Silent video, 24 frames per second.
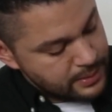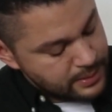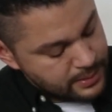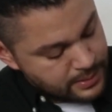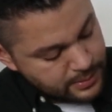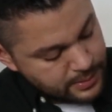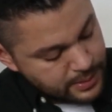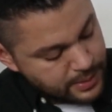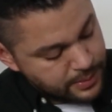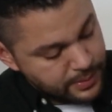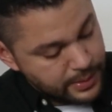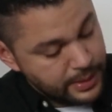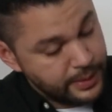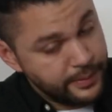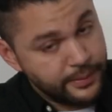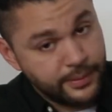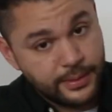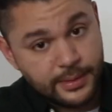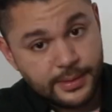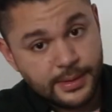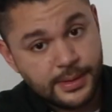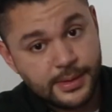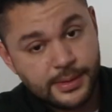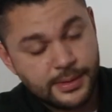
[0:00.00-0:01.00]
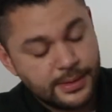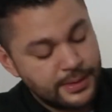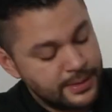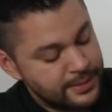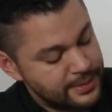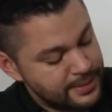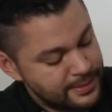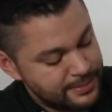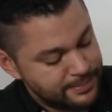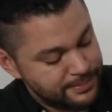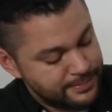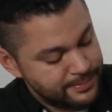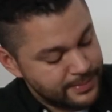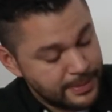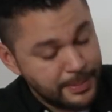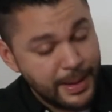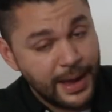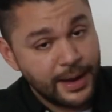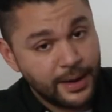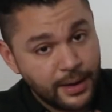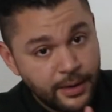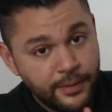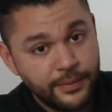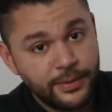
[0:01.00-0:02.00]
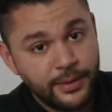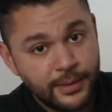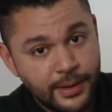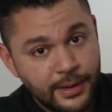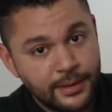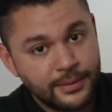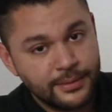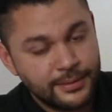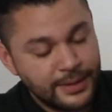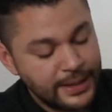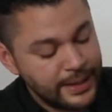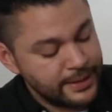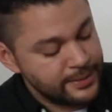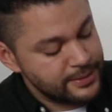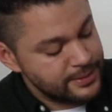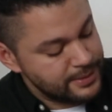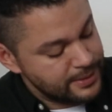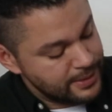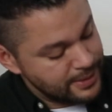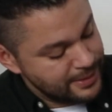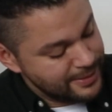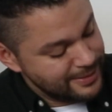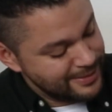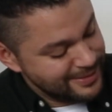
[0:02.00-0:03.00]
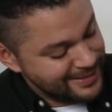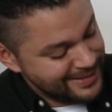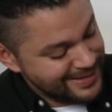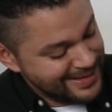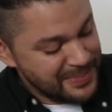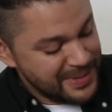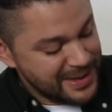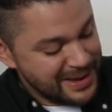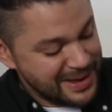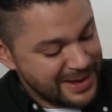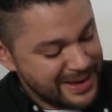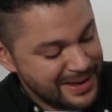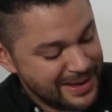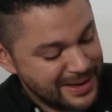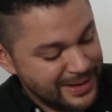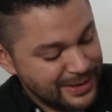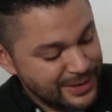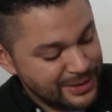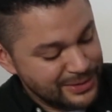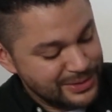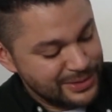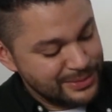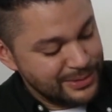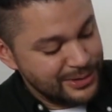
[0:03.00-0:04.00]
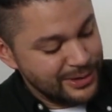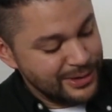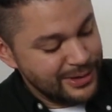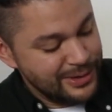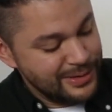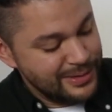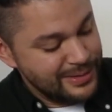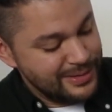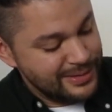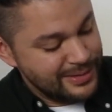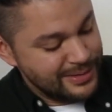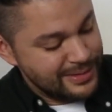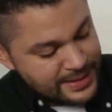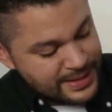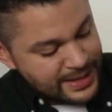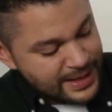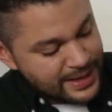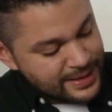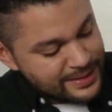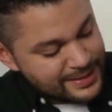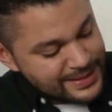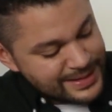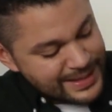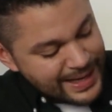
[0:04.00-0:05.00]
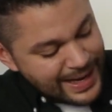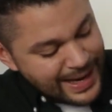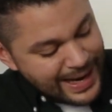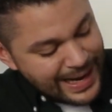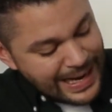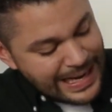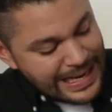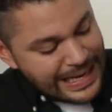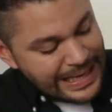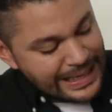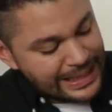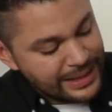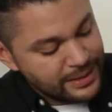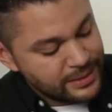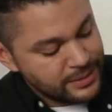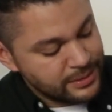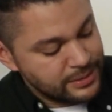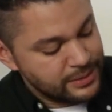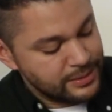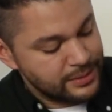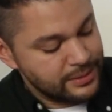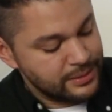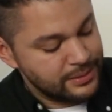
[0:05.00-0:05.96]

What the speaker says: whatever this is, the back of the lens, looks good. Like a tiny little